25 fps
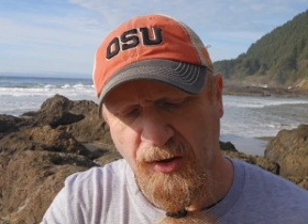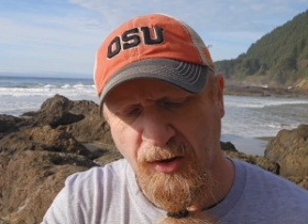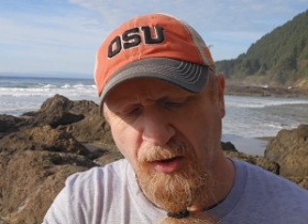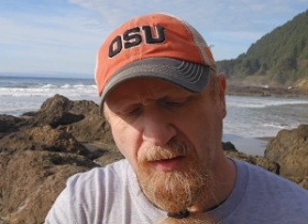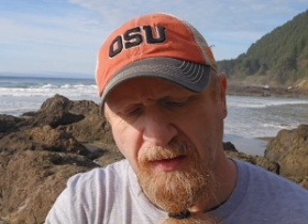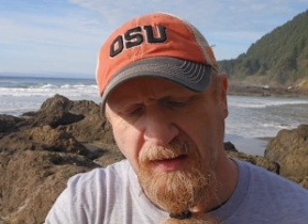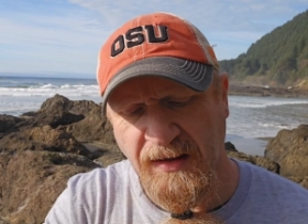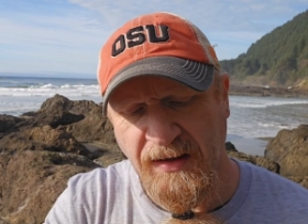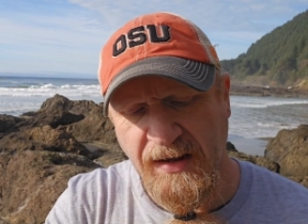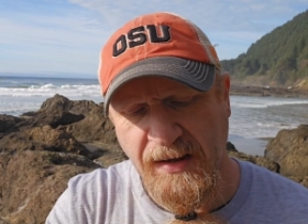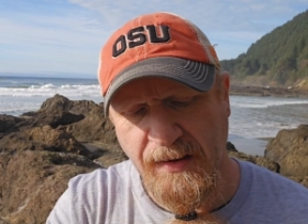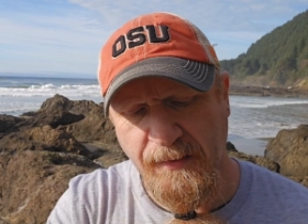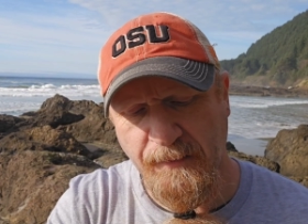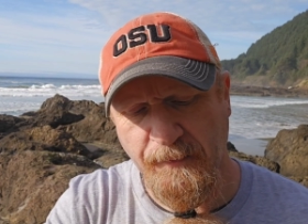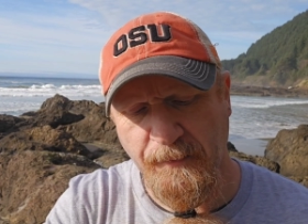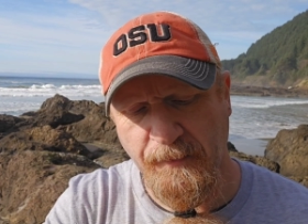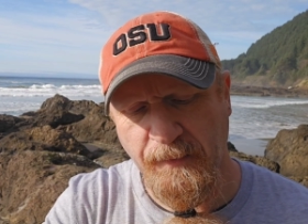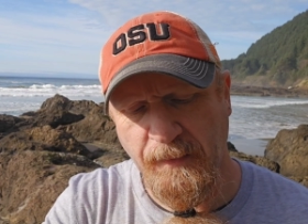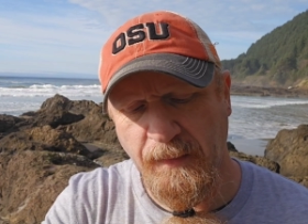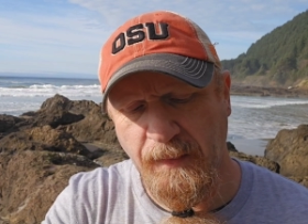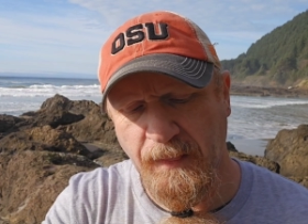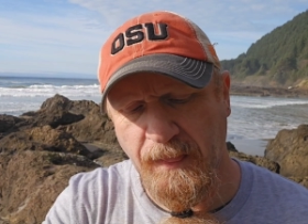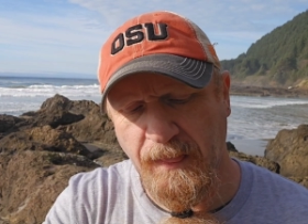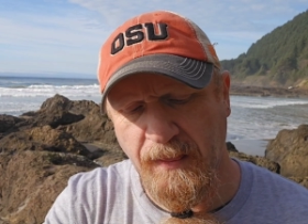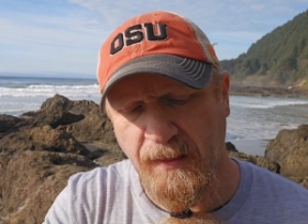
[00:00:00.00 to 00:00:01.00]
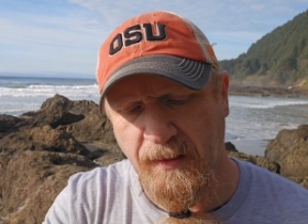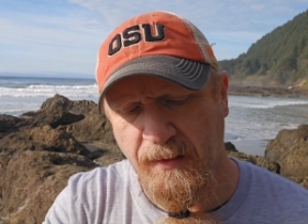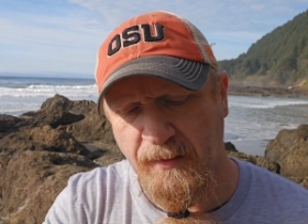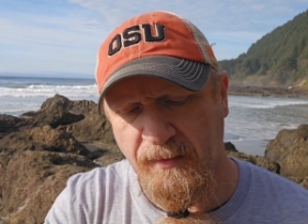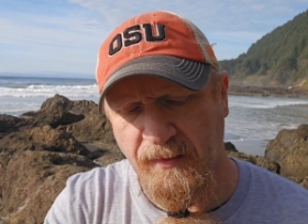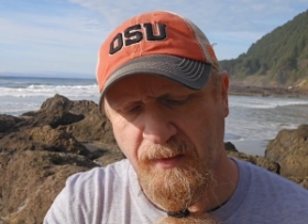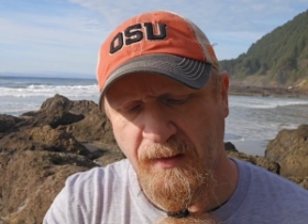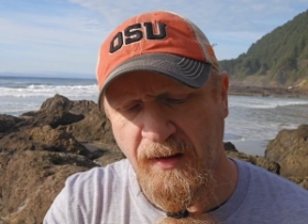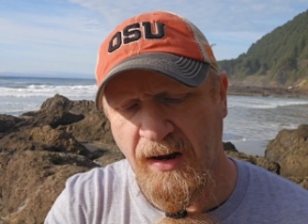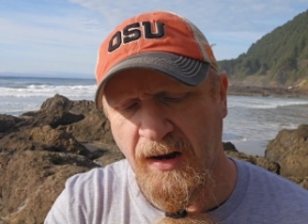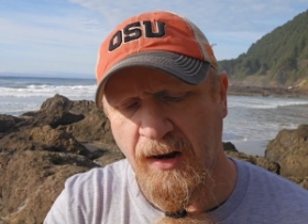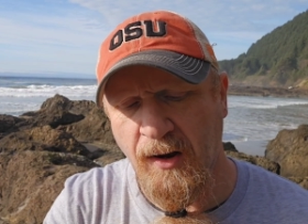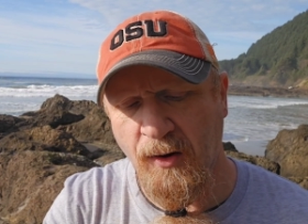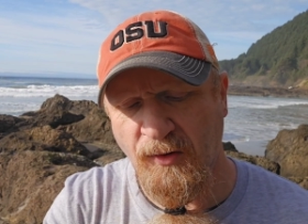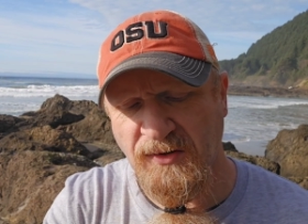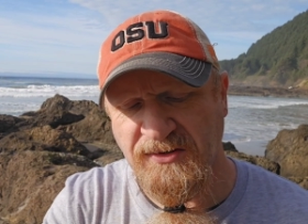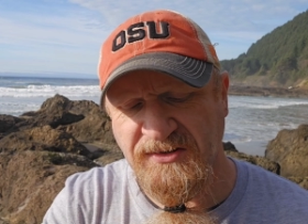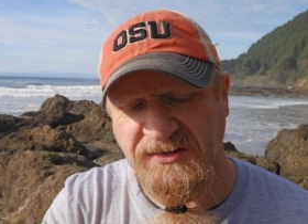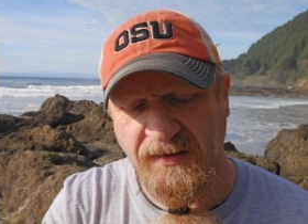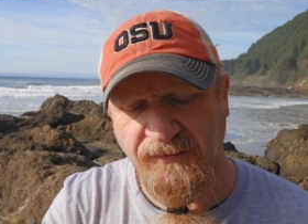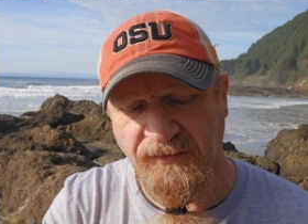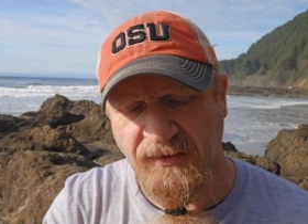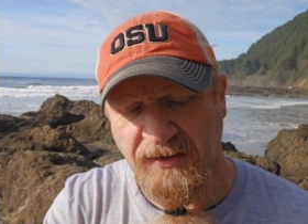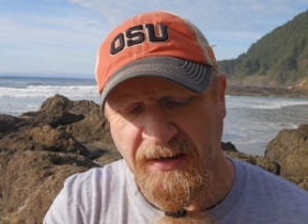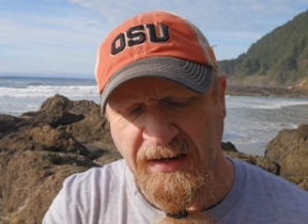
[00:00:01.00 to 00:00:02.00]
know that I
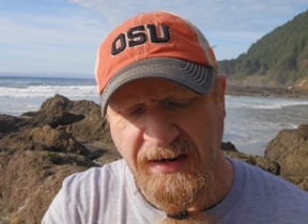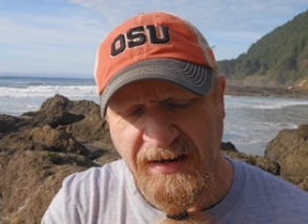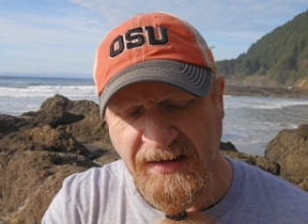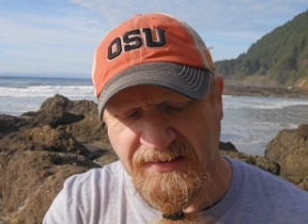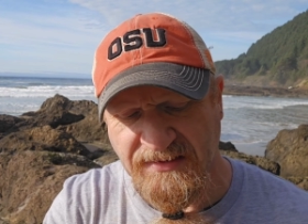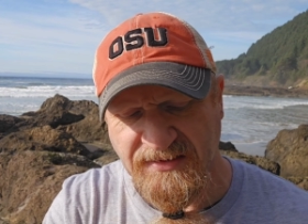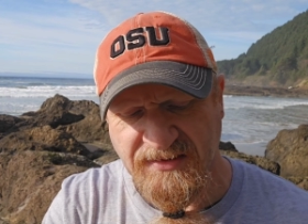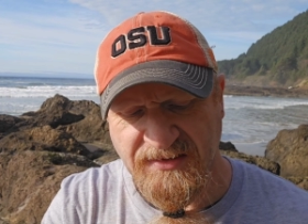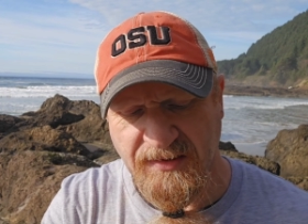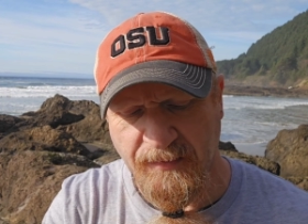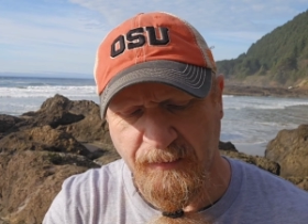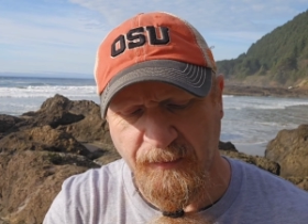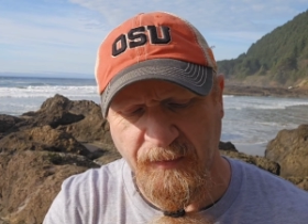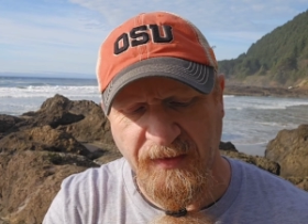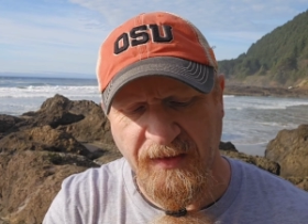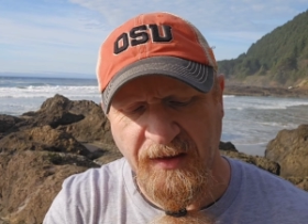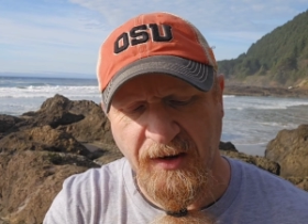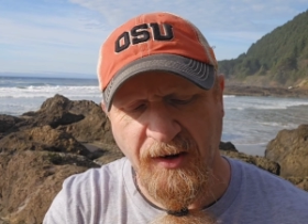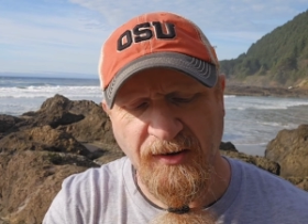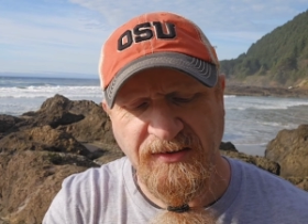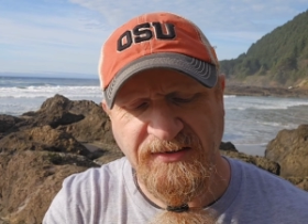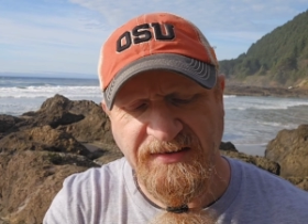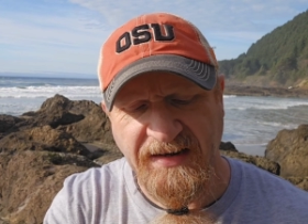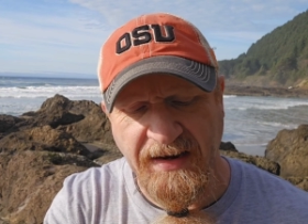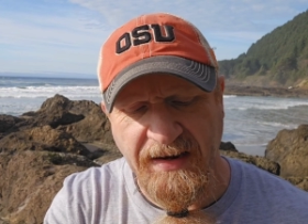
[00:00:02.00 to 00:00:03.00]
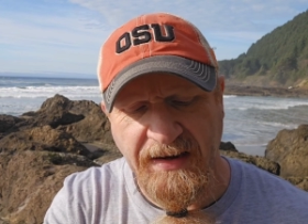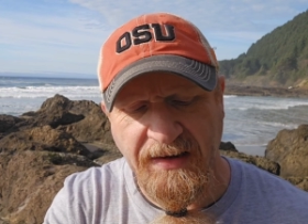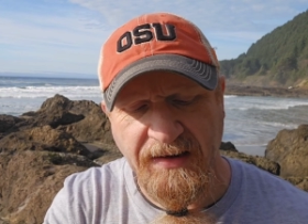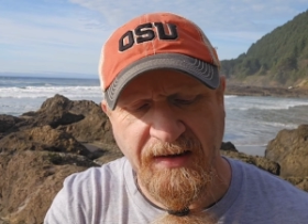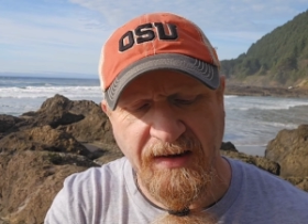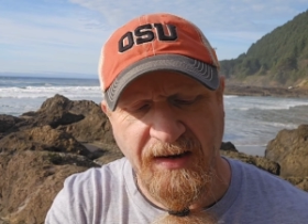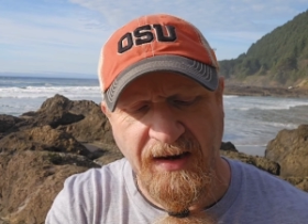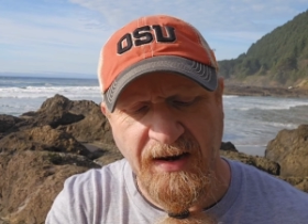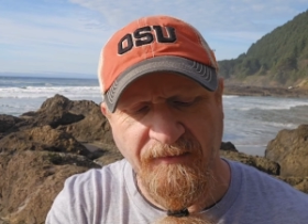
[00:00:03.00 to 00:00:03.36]
always give you guys their take.